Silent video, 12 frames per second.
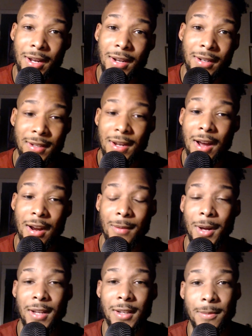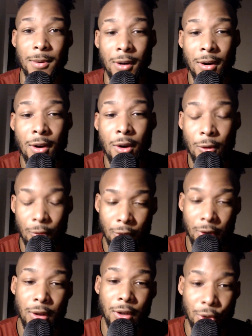to Tottenham Hotspur.
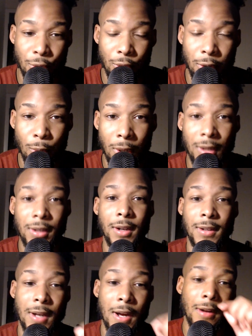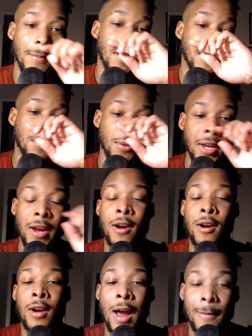Really and truly, well done to Tottenham Hotspur. They
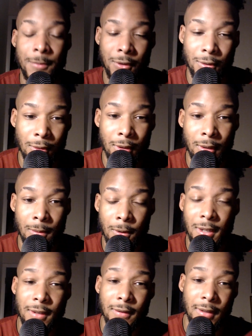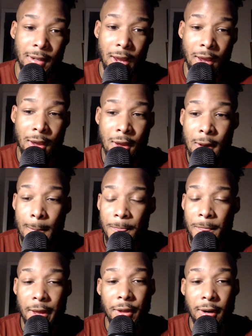are absolutely impressive today.
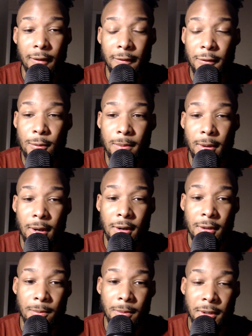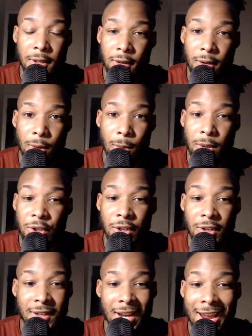I thought a few players in particular were
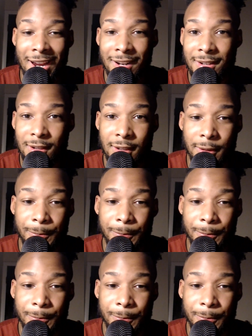just excellent.